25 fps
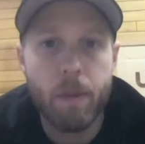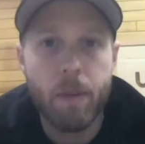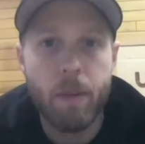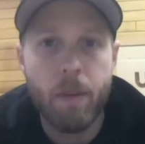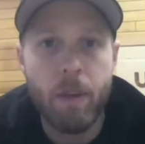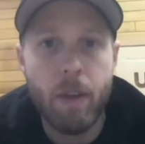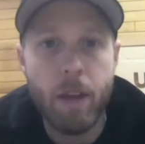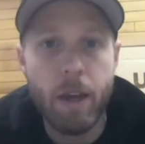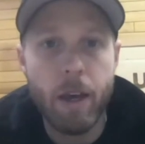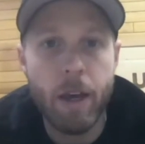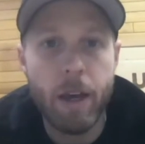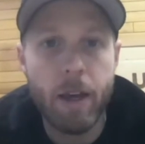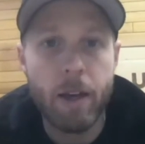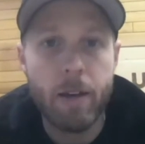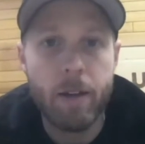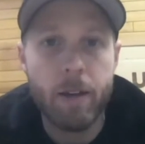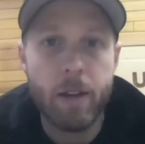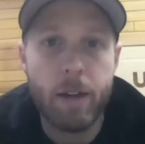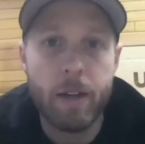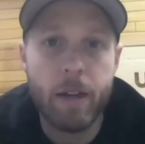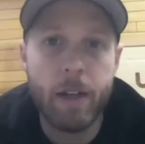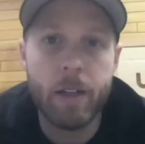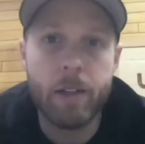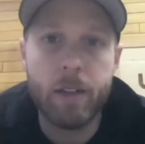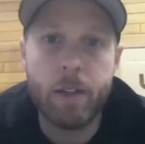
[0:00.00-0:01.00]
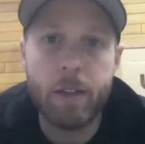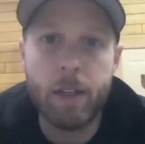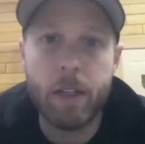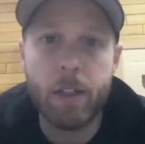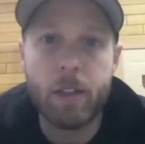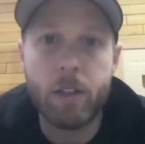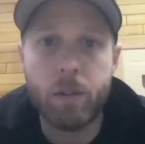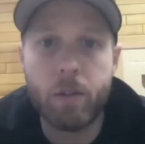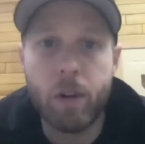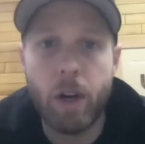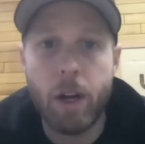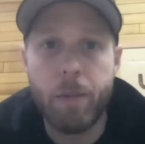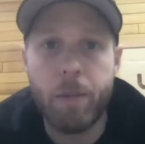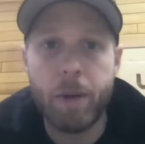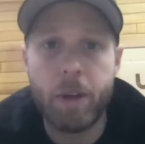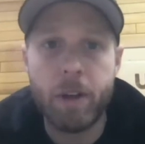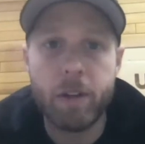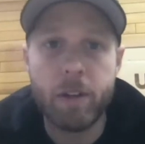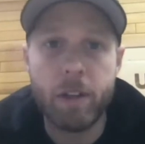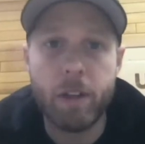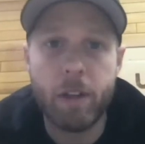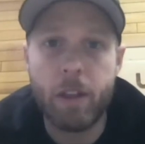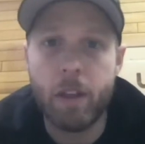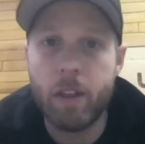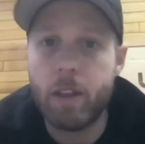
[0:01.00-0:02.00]
Yeah, and that's great,
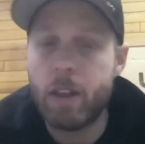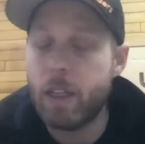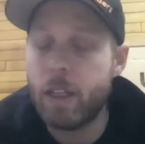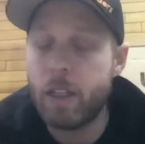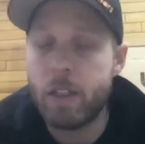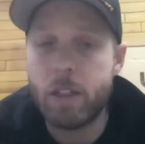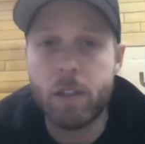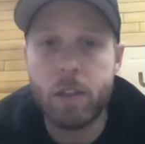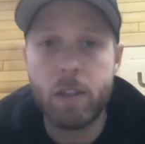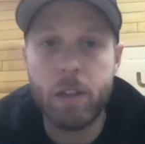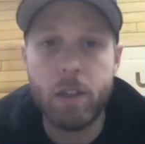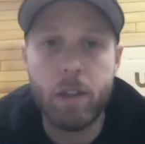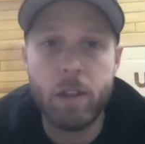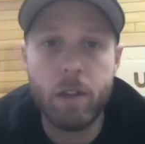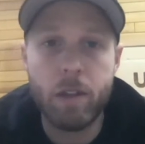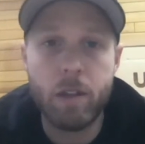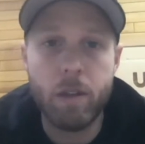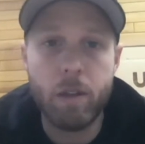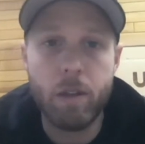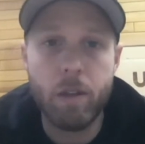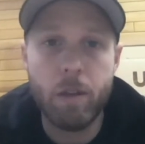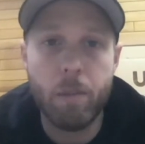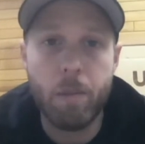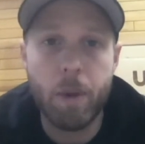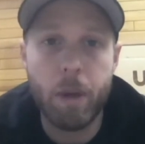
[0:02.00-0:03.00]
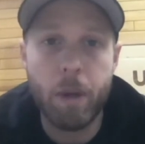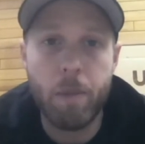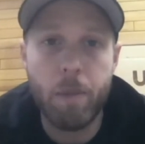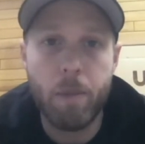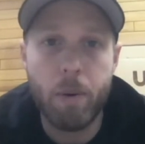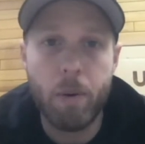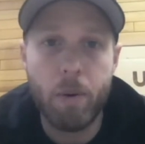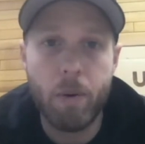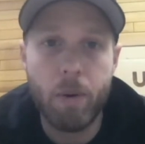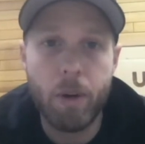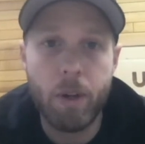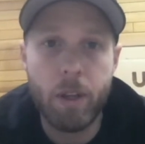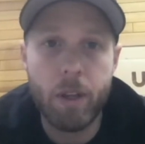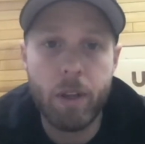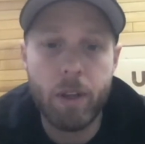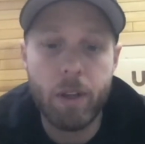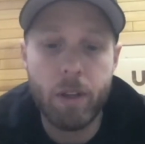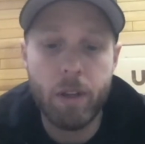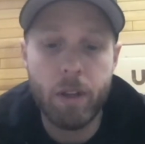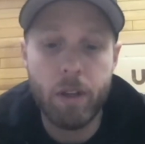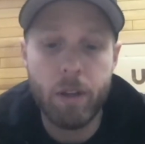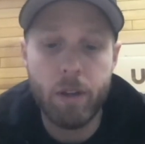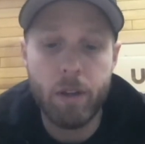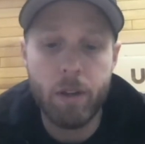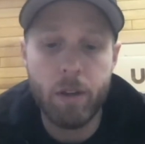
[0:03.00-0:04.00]
because I think that's the big point
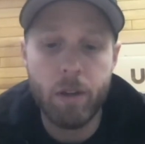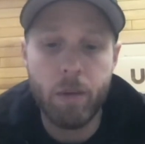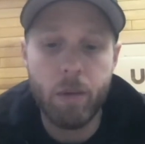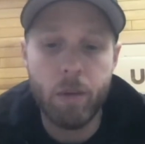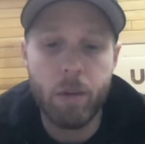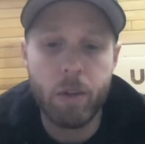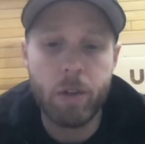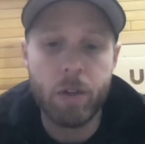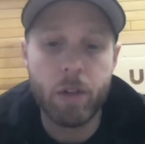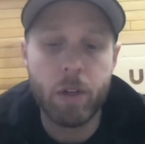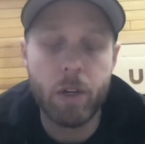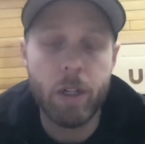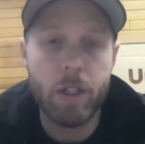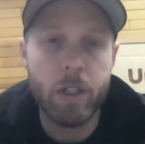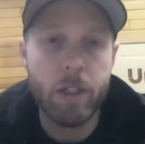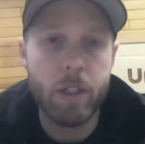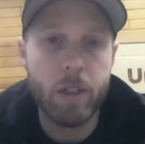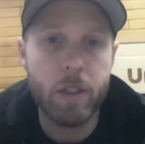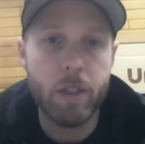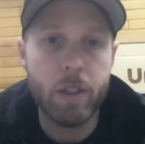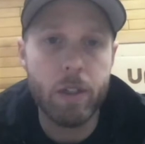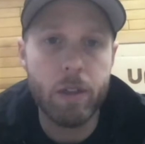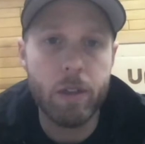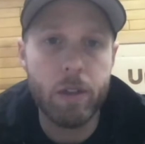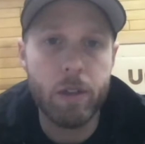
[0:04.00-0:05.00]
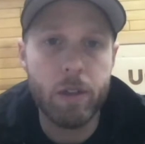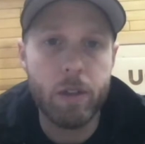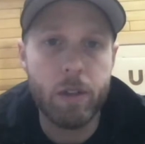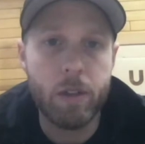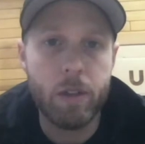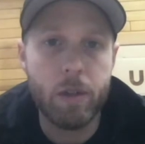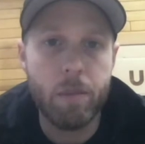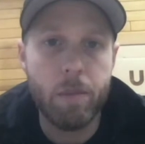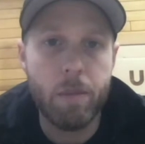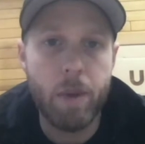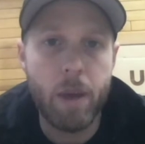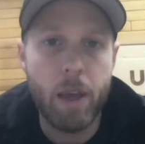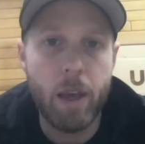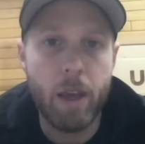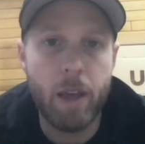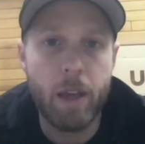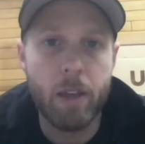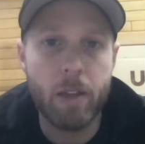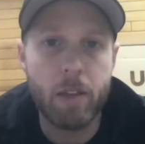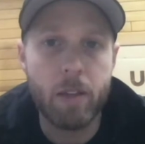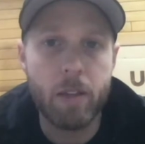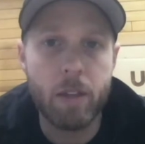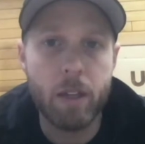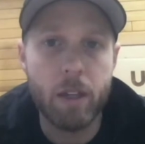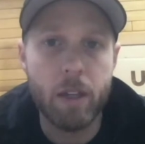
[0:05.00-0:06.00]
that we're trying to make,
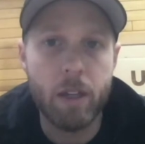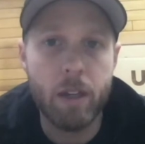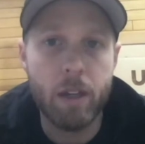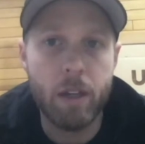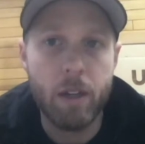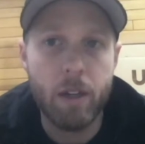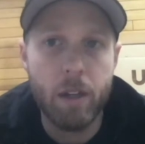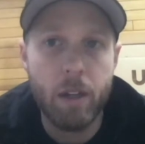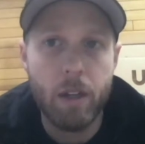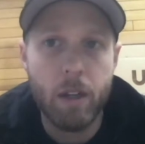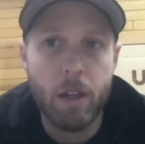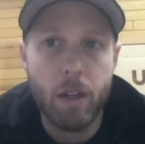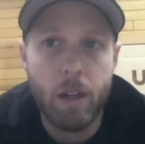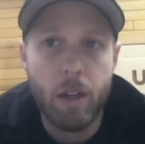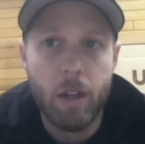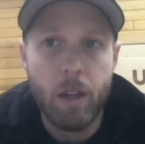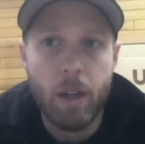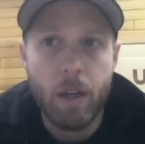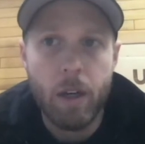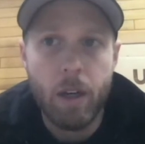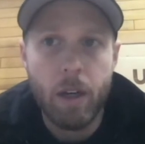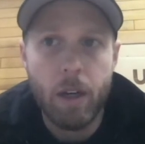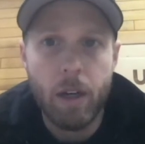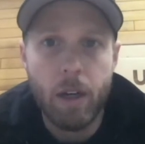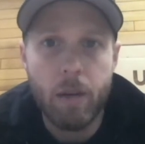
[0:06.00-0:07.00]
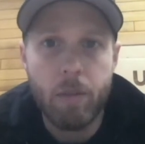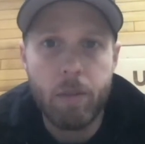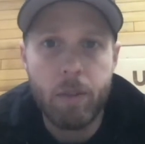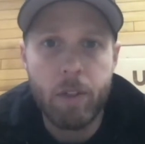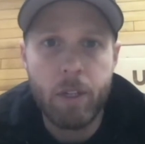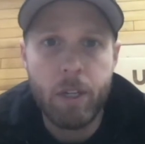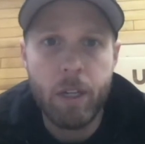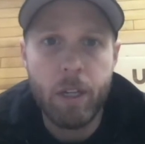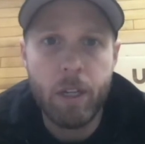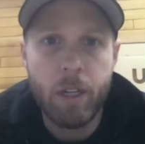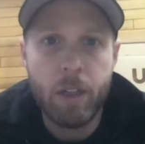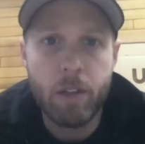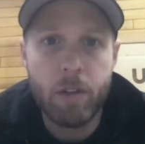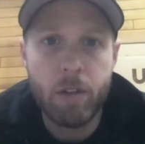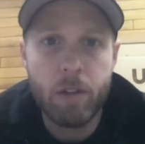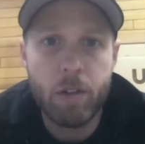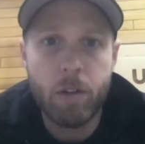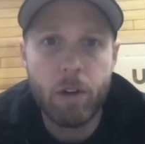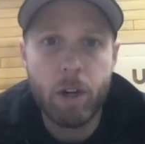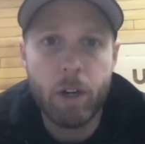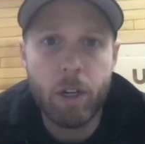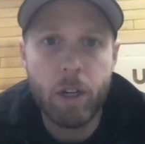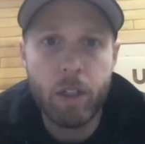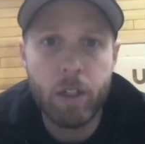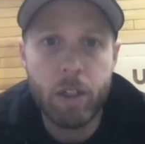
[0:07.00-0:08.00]
is that
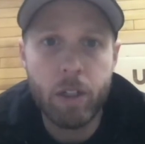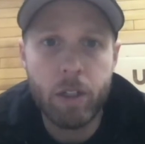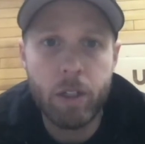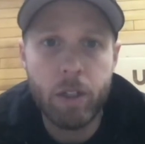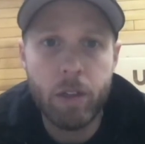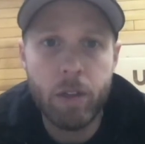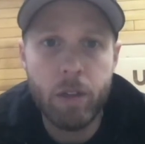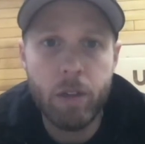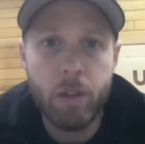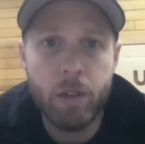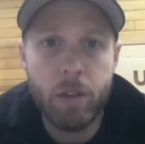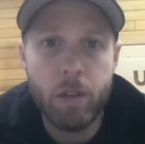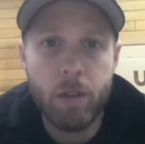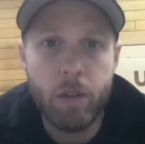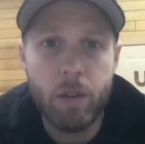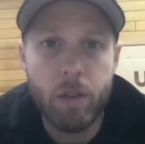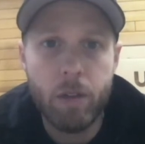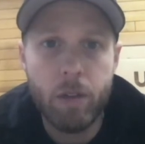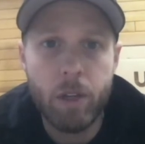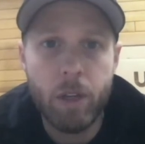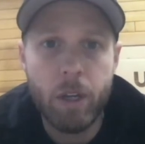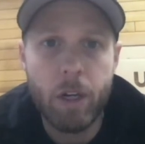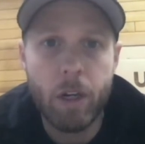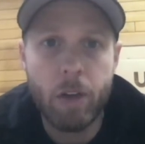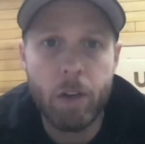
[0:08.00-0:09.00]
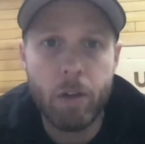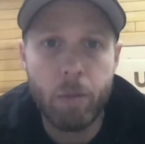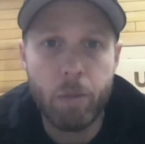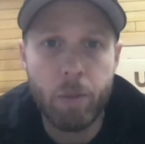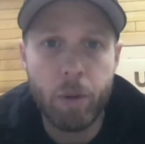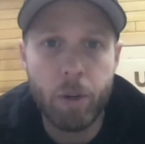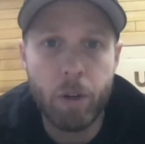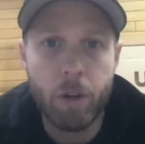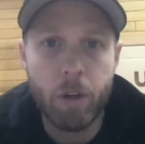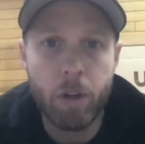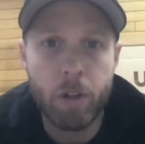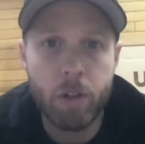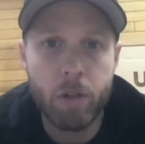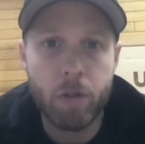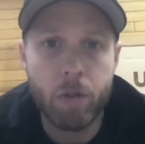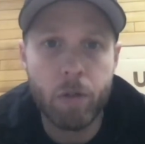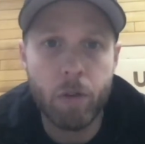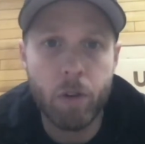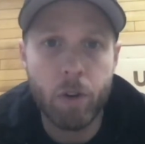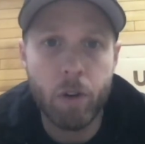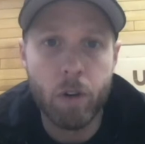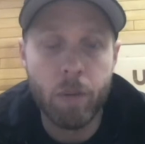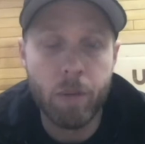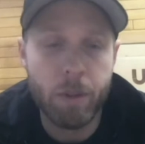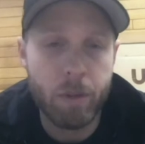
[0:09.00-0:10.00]
deconstruction in its purest
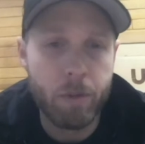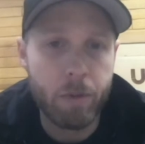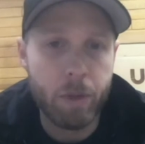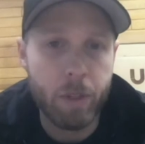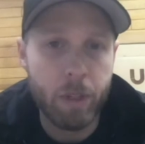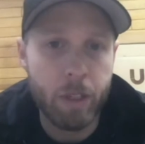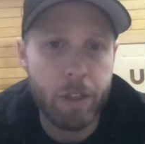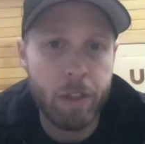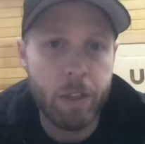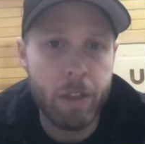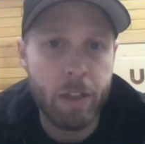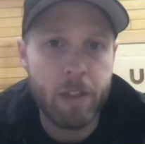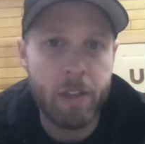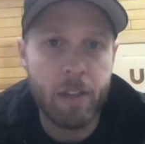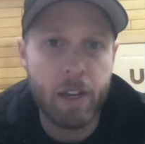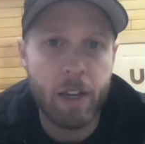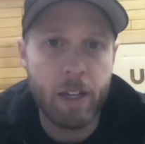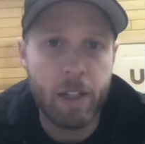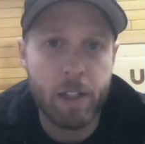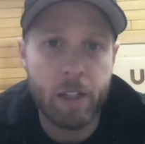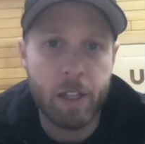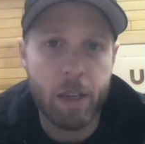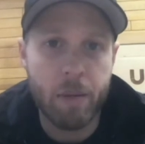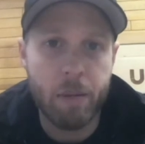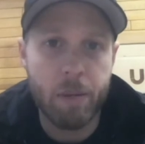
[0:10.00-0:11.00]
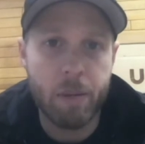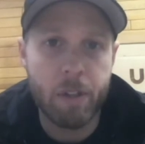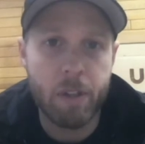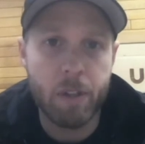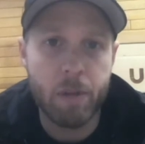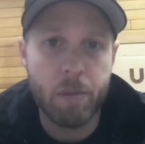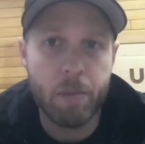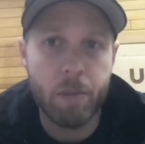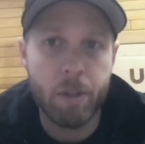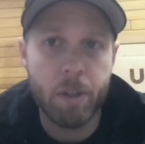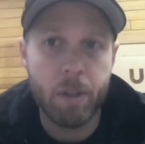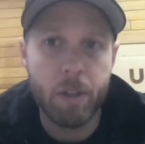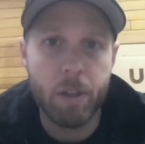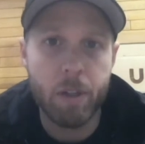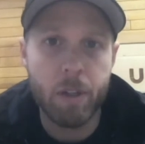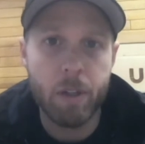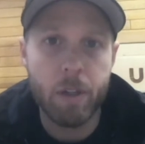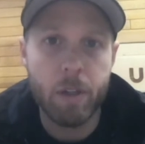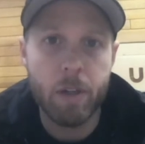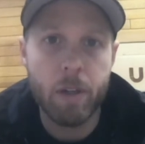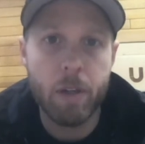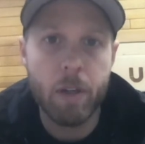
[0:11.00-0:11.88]
form is really the exact same as unbuilding.